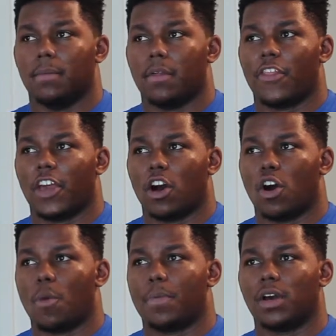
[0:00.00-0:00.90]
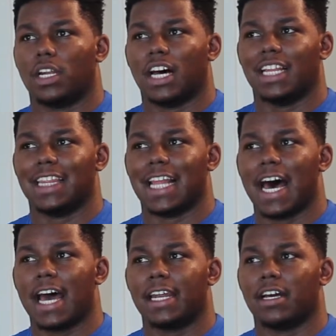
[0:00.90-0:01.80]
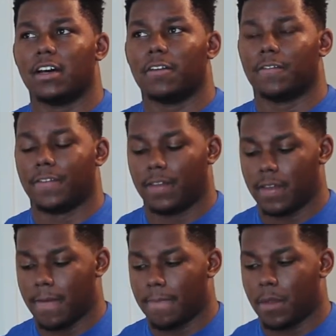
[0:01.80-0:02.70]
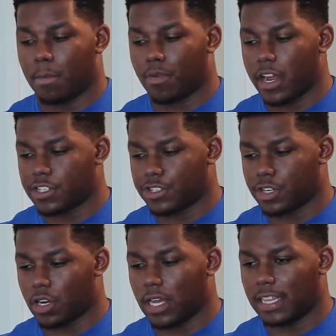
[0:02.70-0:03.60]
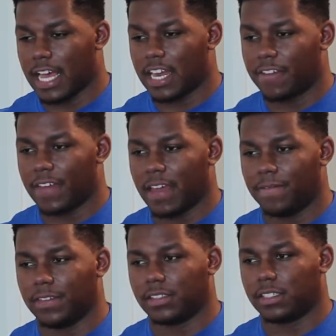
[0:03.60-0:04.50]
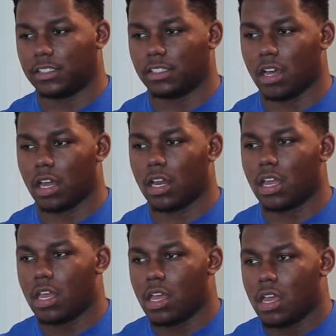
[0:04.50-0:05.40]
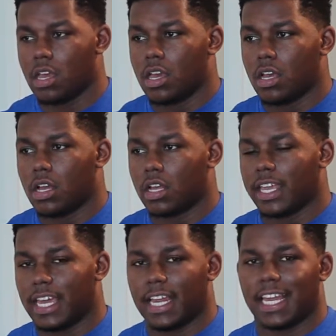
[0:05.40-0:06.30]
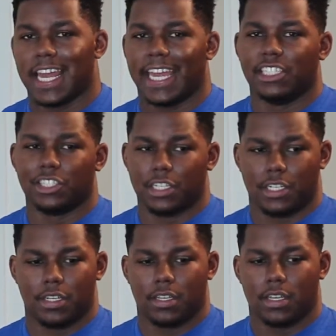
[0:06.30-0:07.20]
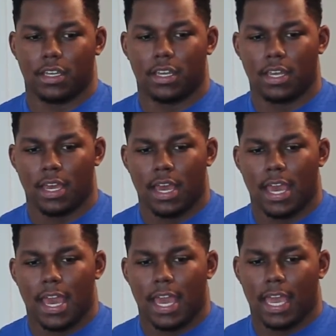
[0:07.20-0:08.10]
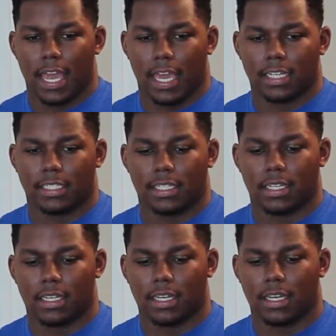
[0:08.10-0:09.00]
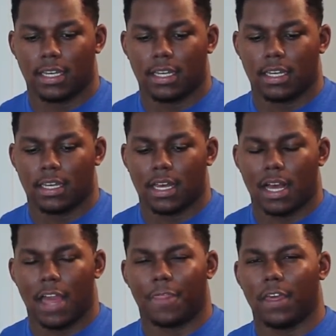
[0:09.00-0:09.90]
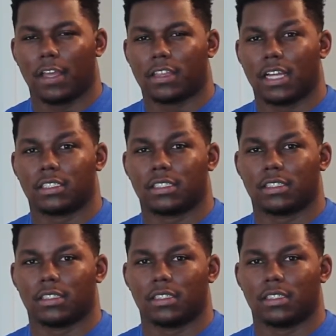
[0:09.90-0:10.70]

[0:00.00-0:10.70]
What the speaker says: they all put a lot of pressure, a lot of emphasis on getting an agent. And I think that's